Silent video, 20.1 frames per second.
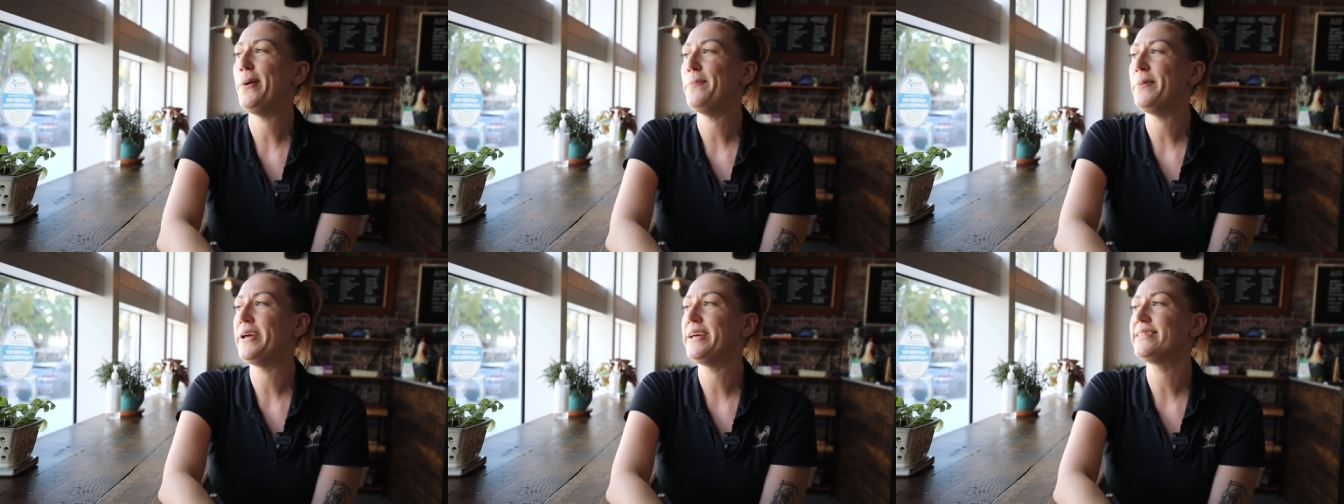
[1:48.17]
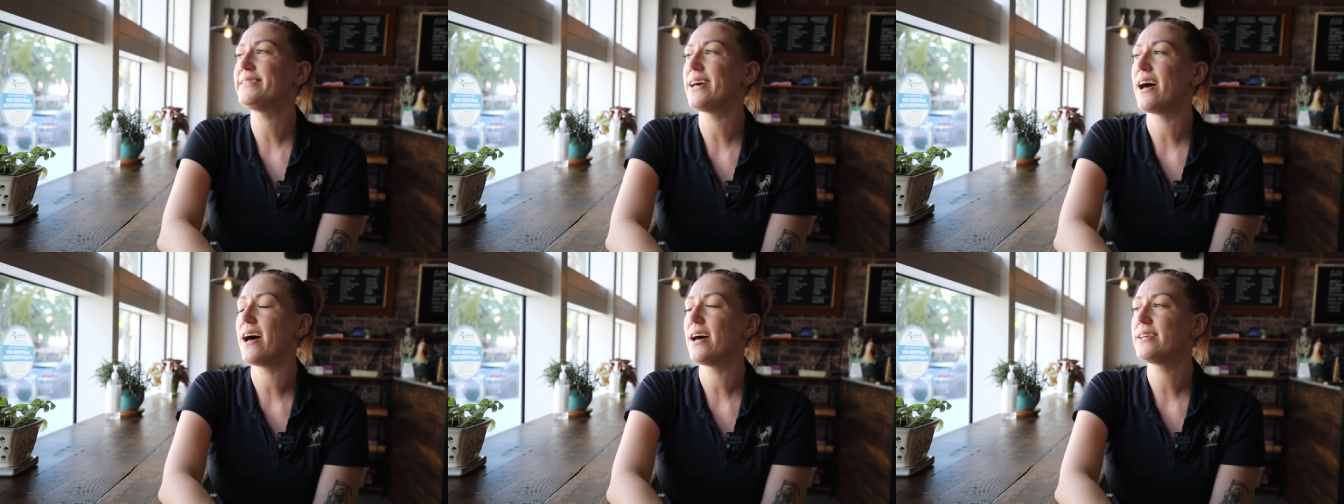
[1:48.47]

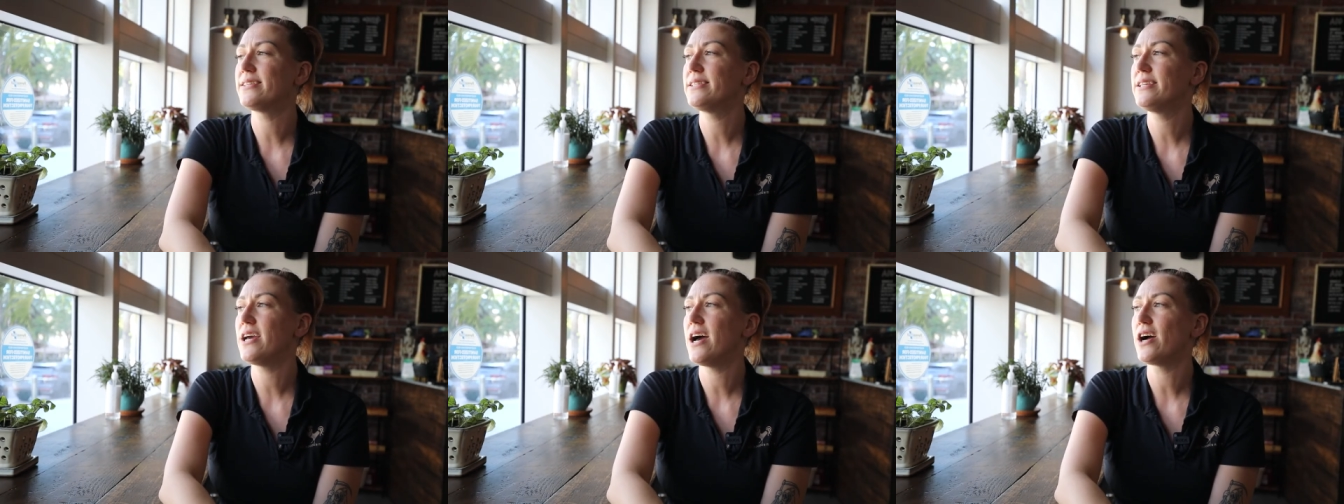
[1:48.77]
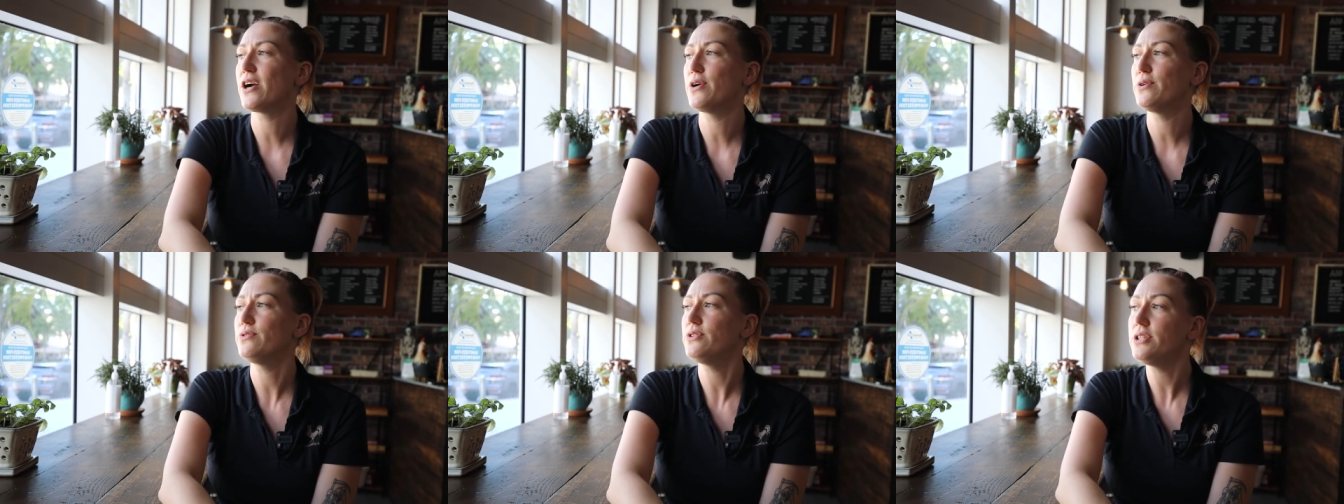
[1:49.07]
It's
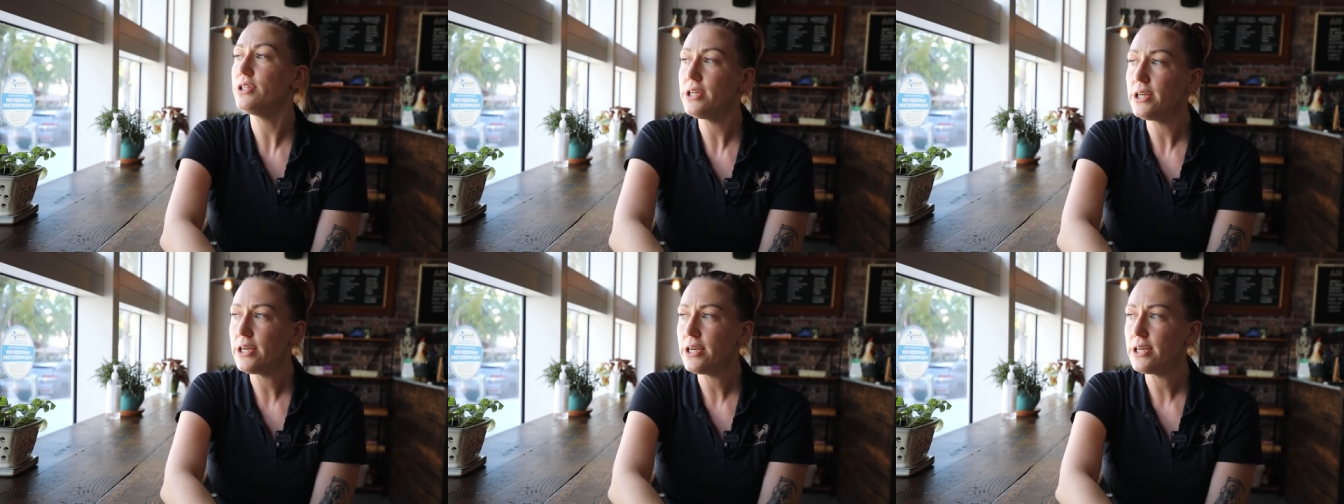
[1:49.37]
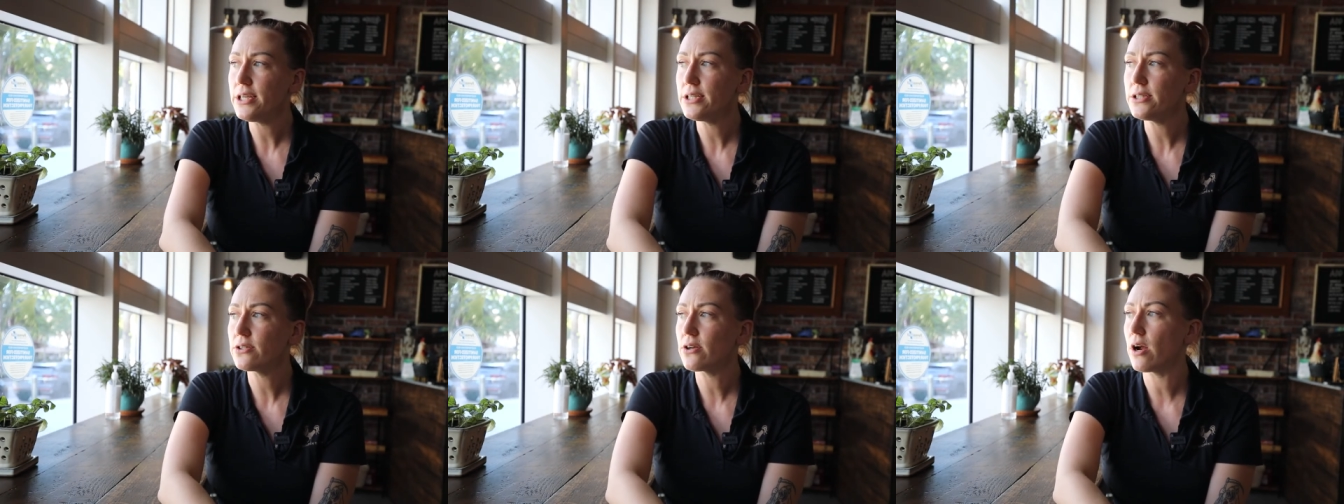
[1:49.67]
Asiago
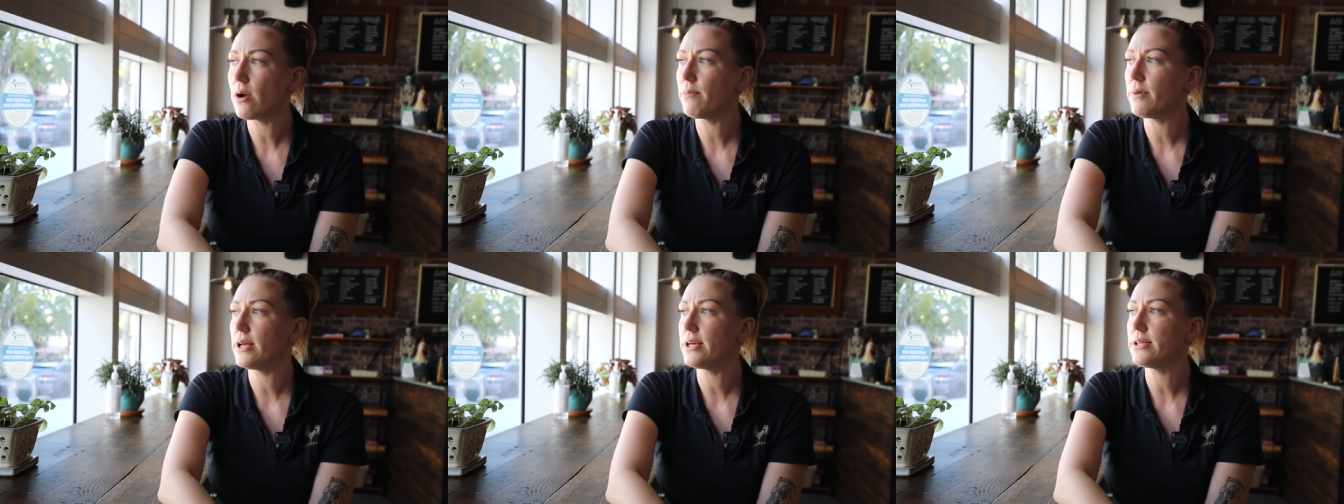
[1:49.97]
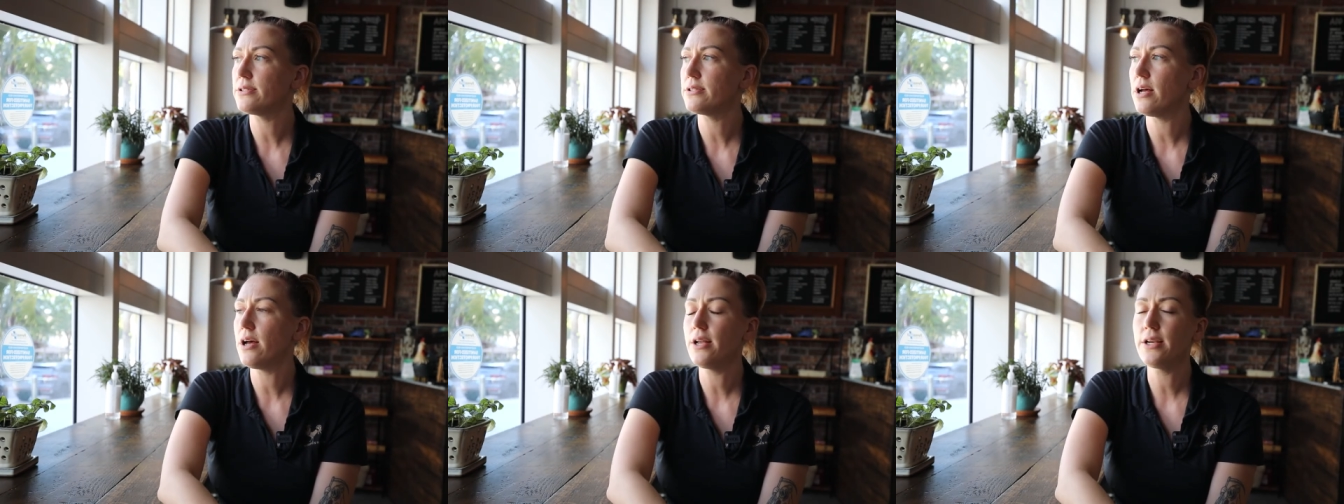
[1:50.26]
cheese,
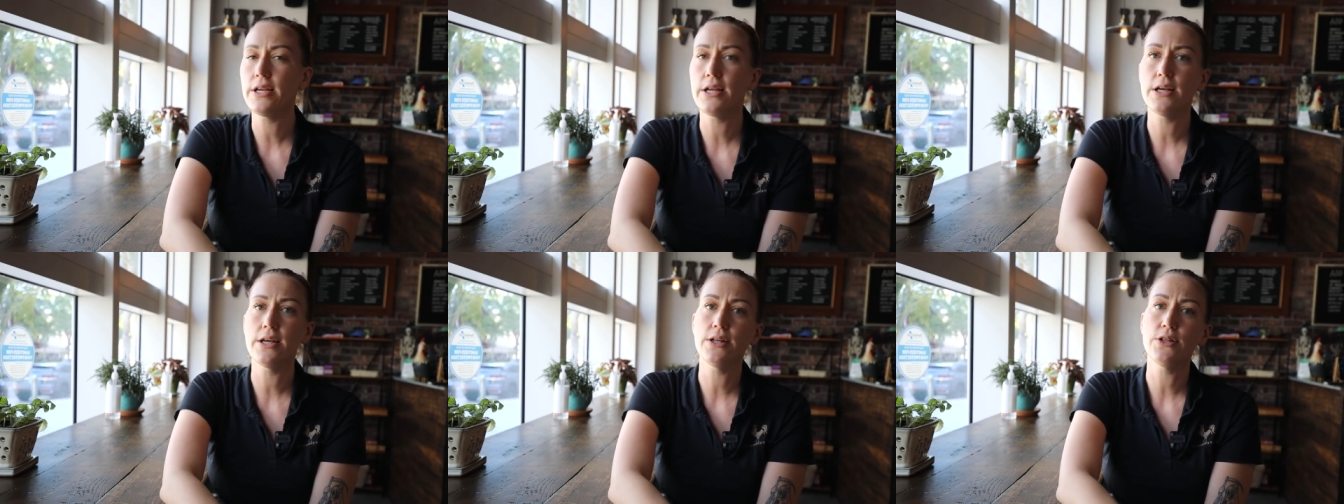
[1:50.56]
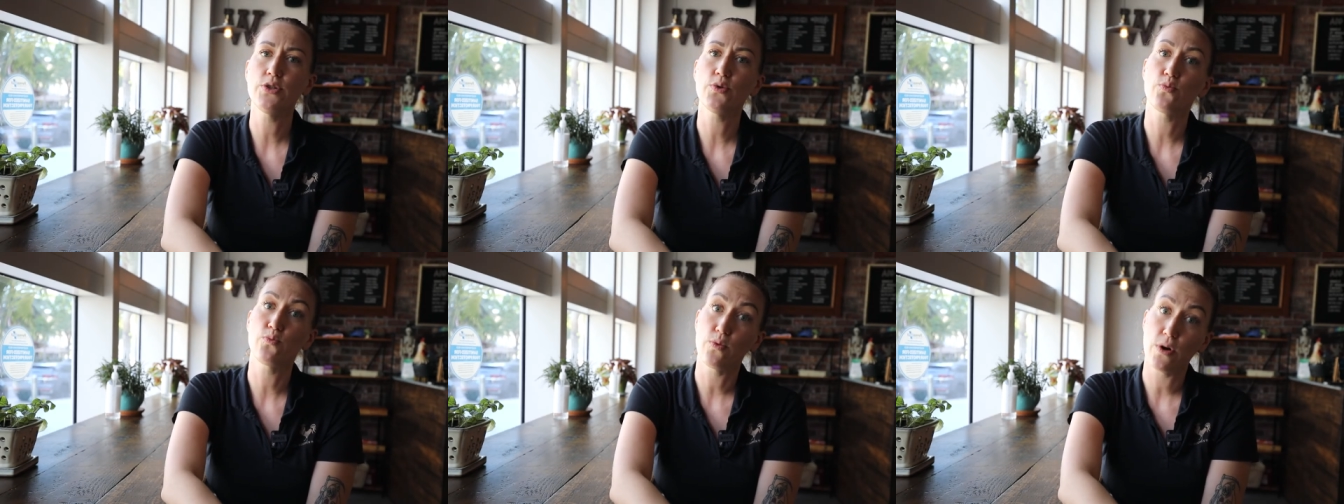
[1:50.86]
caramelized
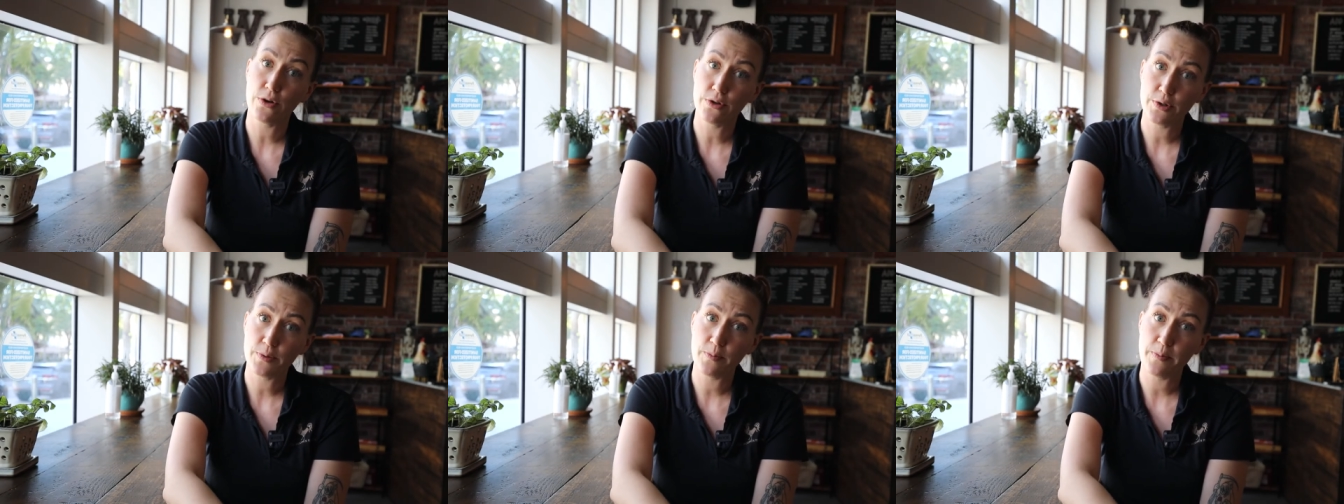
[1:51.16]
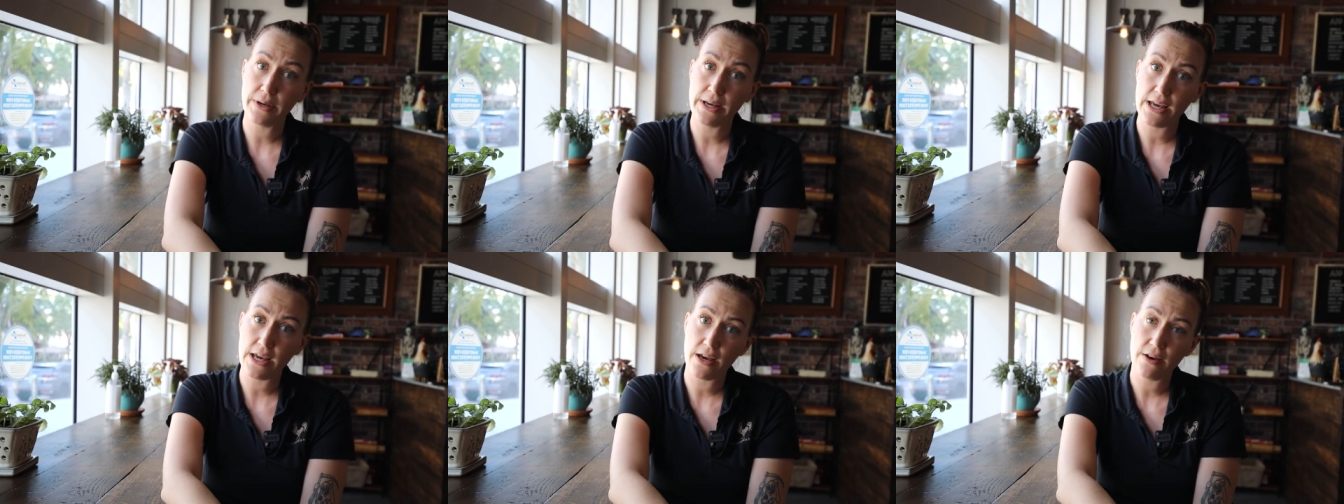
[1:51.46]
onions,
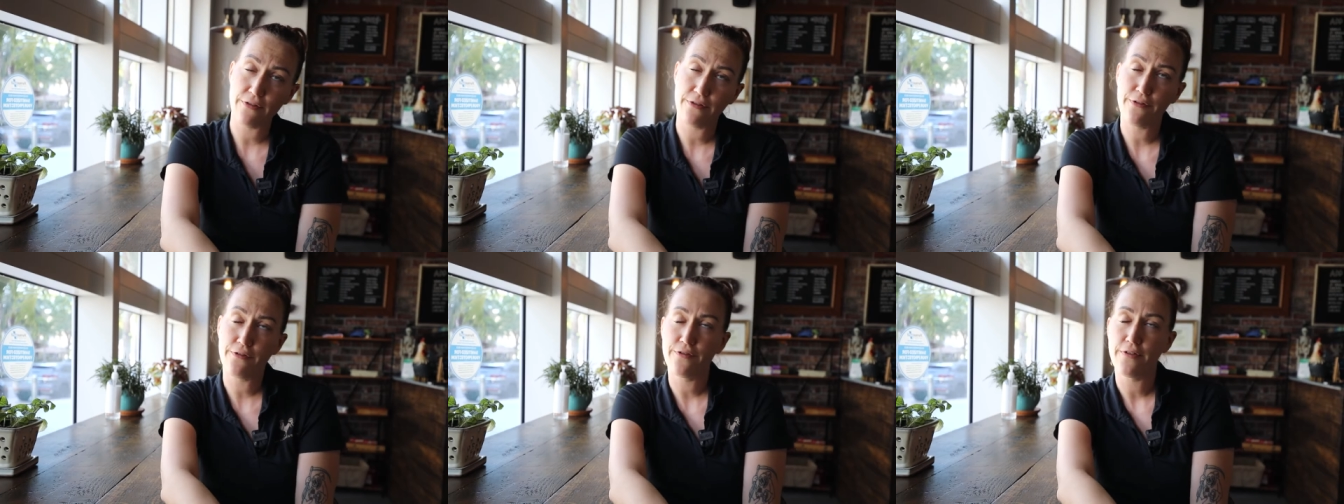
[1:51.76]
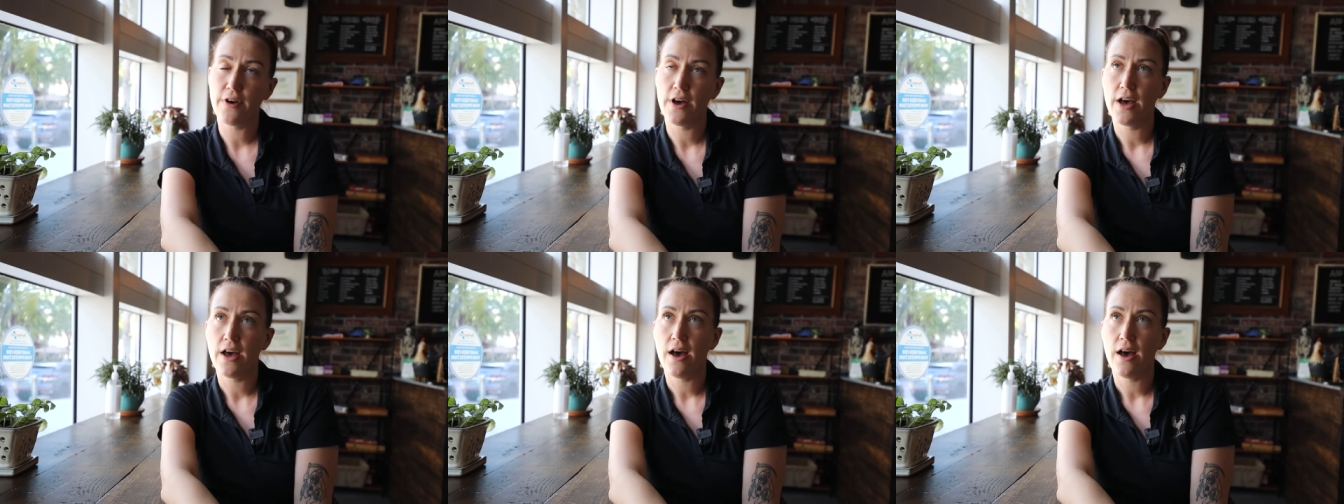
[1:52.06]
roast beef,